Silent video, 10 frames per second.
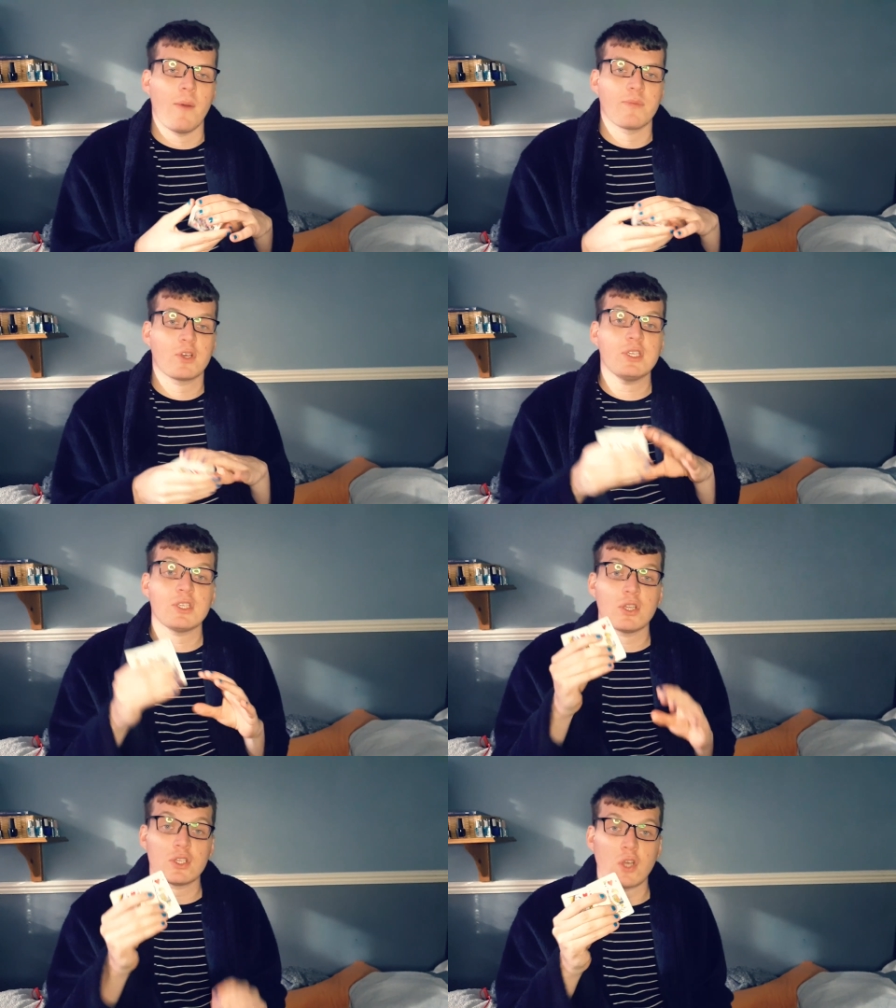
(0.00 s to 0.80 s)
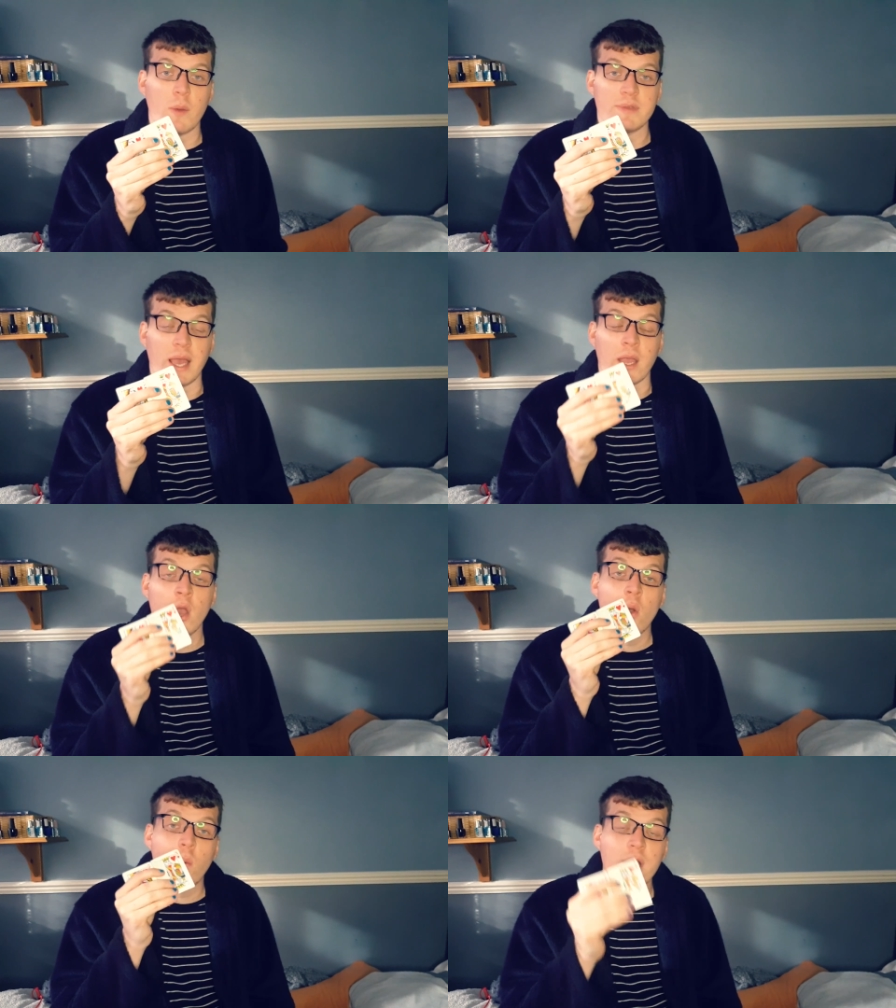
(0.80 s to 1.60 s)
because it's on the top deck,
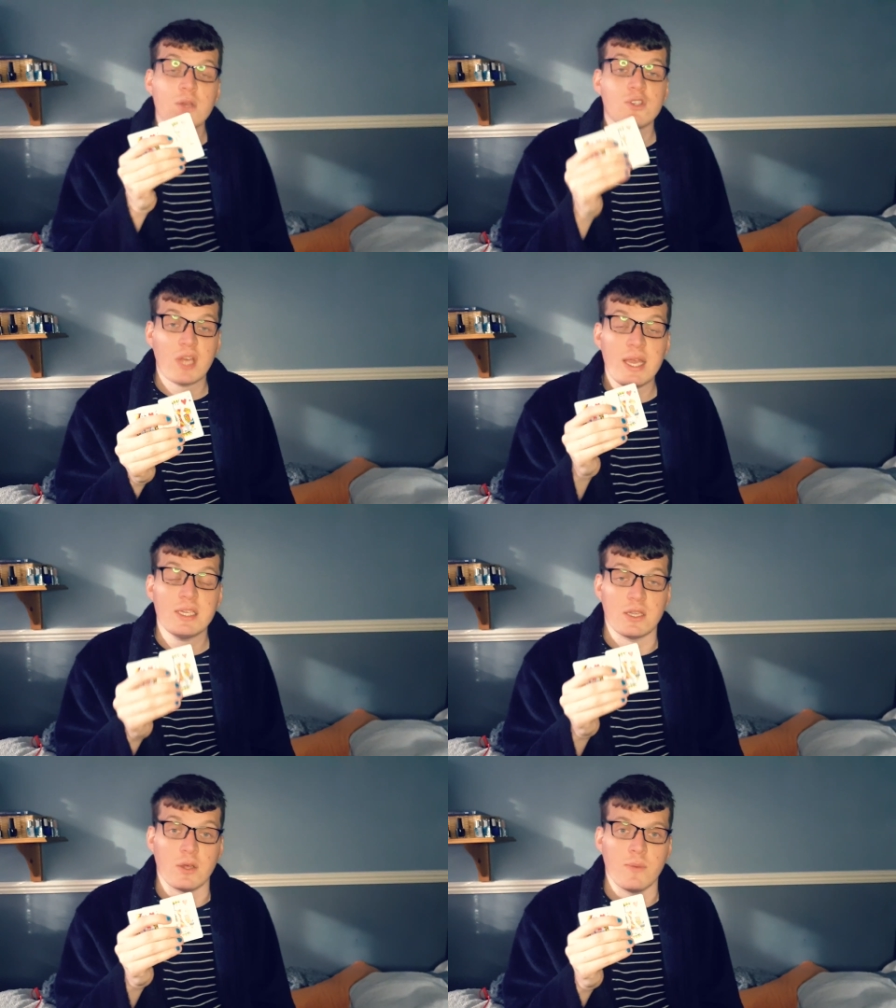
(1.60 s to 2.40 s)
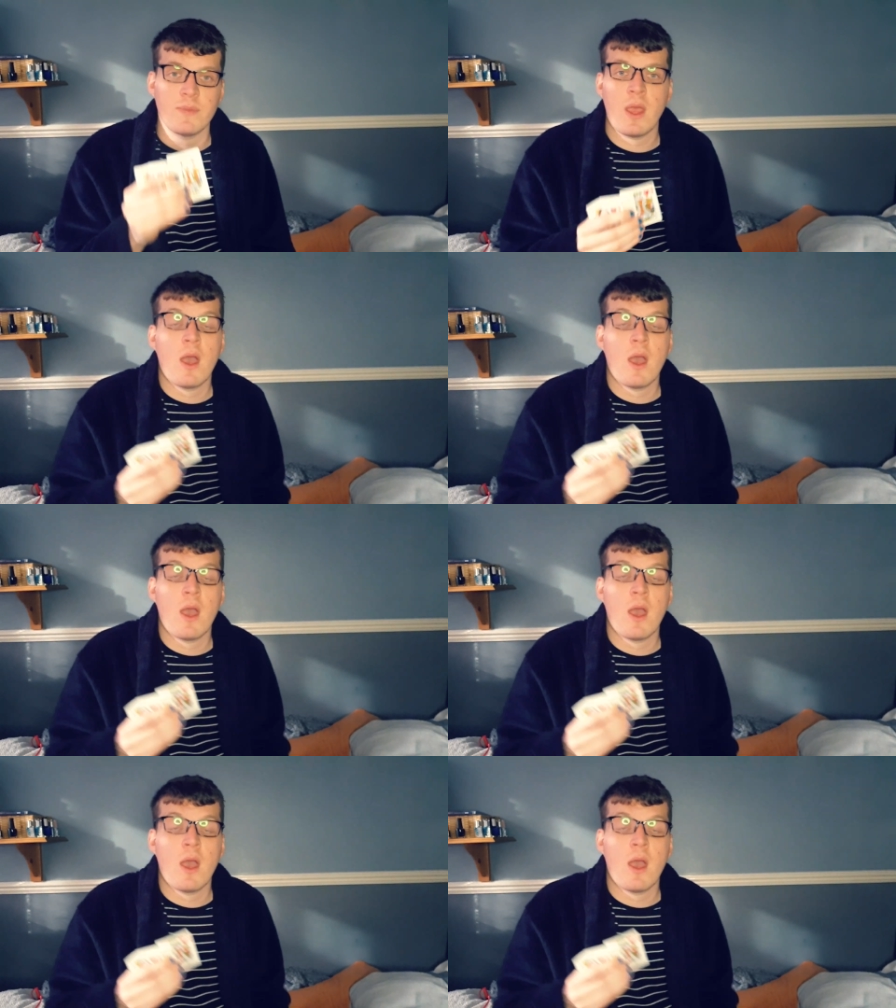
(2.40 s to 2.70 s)
when you say to them,